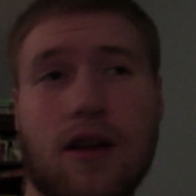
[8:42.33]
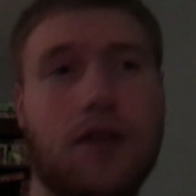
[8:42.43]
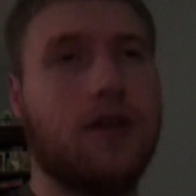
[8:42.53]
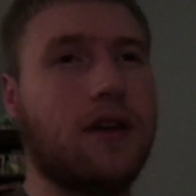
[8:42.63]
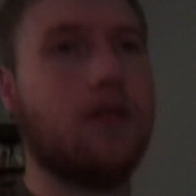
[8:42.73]
I
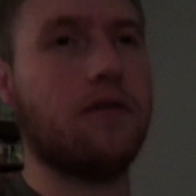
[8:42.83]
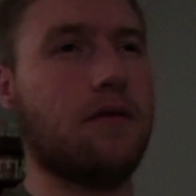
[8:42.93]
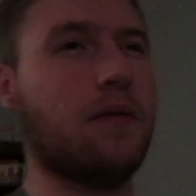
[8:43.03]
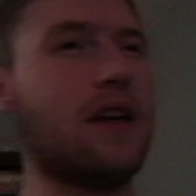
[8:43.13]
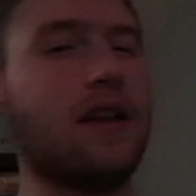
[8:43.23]
don't think anyone
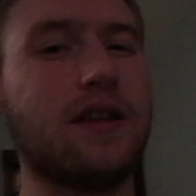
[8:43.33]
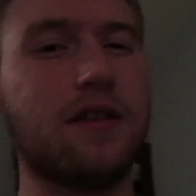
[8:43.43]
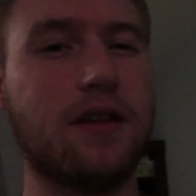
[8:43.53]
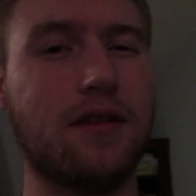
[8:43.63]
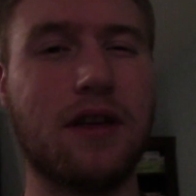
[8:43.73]
from my class
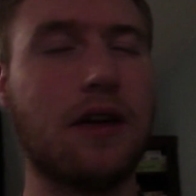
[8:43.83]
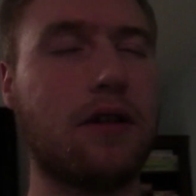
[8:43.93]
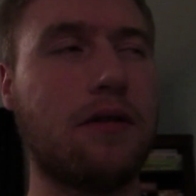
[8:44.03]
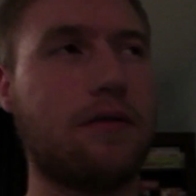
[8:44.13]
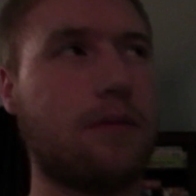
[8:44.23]
did. No,
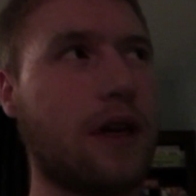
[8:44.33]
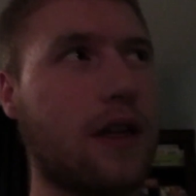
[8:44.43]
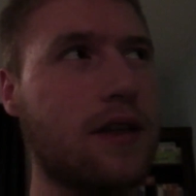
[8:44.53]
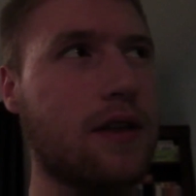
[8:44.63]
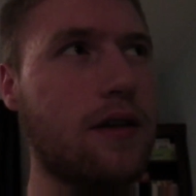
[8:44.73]
no one from my
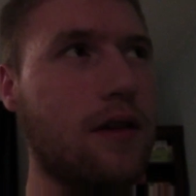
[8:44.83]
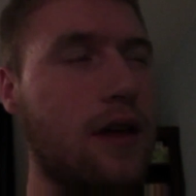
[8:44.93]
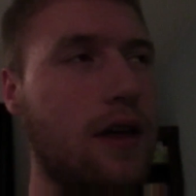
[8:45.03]
class did.